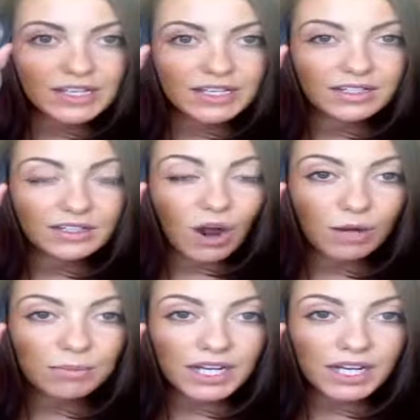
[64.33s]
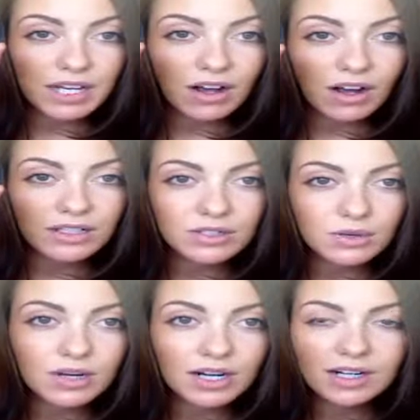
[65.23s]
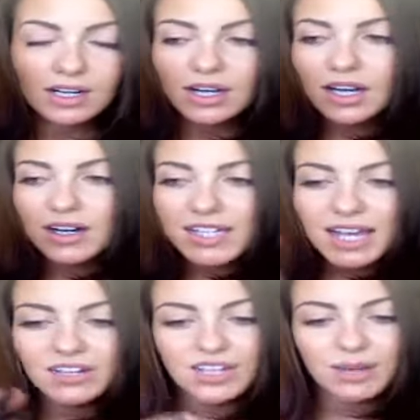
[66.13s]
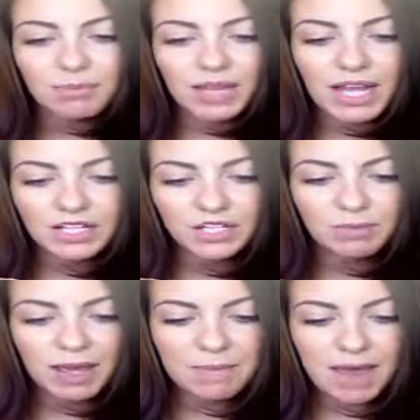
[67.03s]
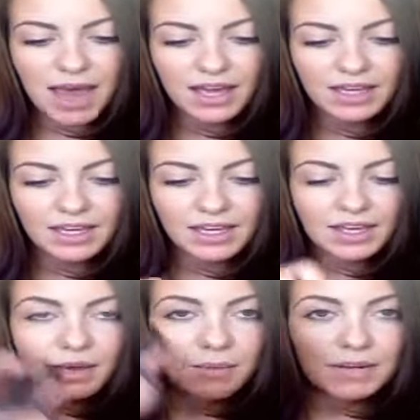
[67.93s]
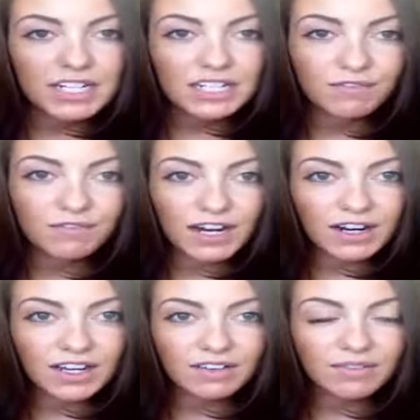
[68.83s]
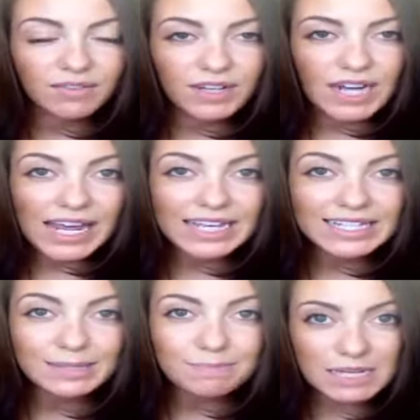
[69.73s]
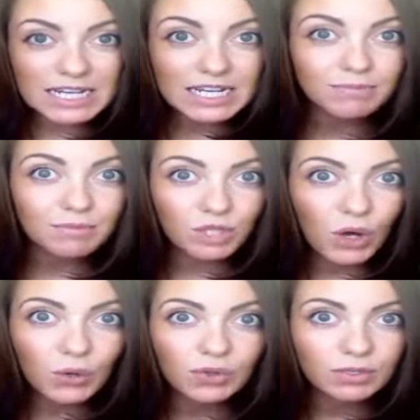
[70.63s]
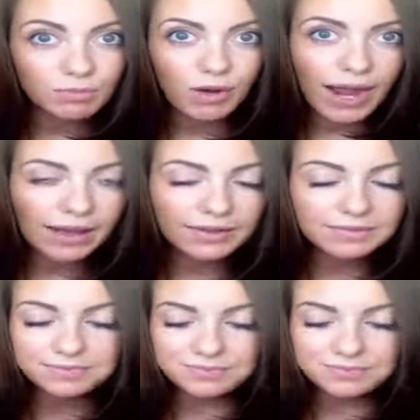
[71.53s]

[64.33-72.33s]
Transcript: is Harmony Contour, or it's actually a blush by MAC, but it's a very nice medium toned brown.